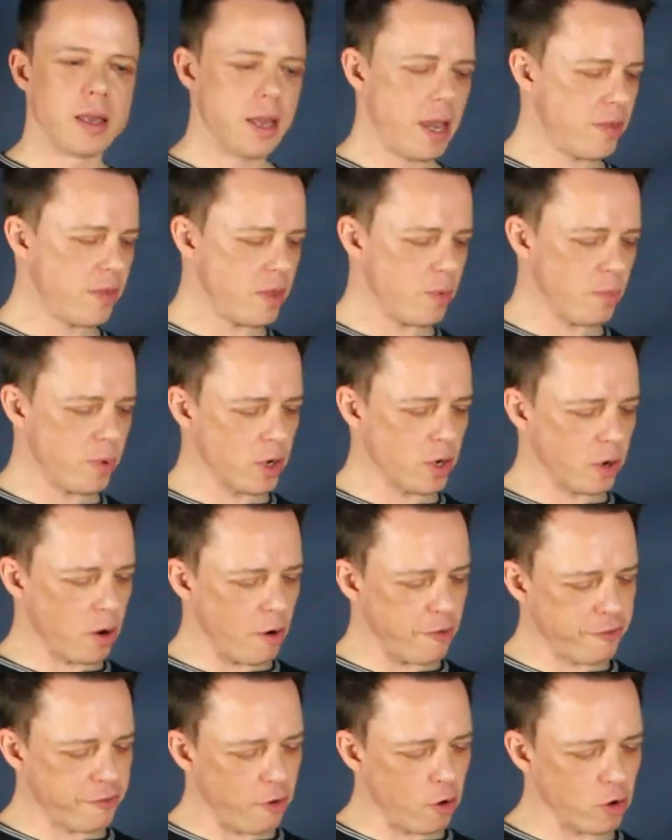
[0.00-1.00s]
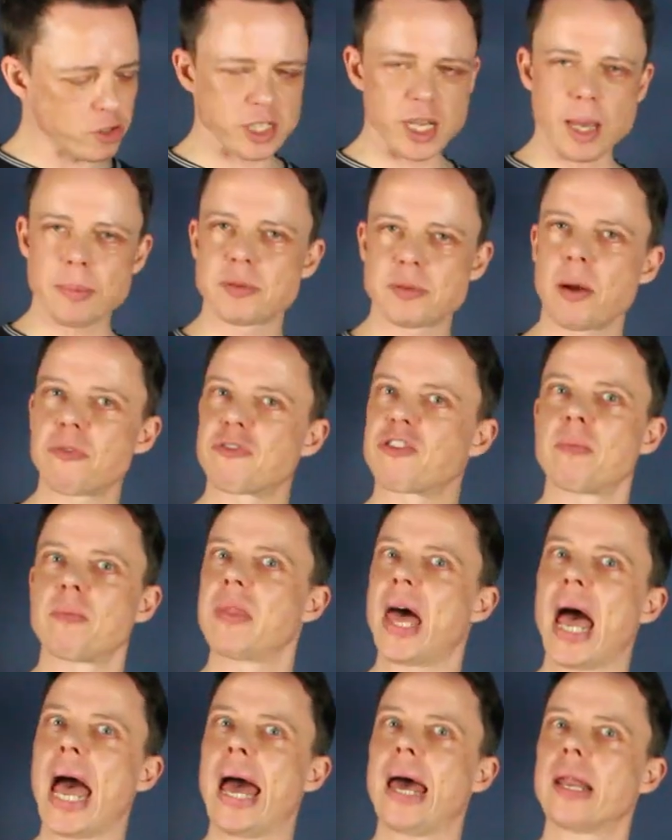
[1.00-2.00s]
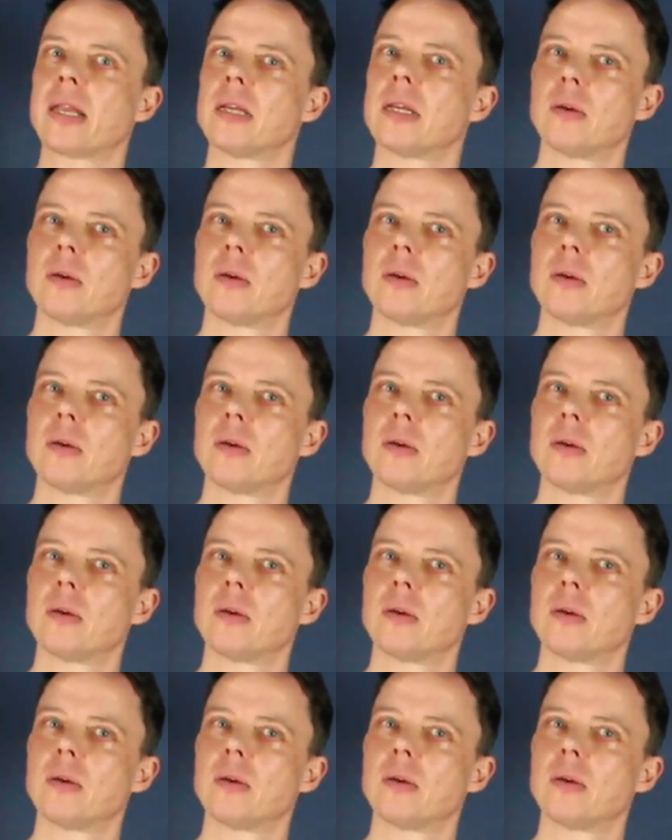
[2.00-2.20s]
And then we could go four steps out from that.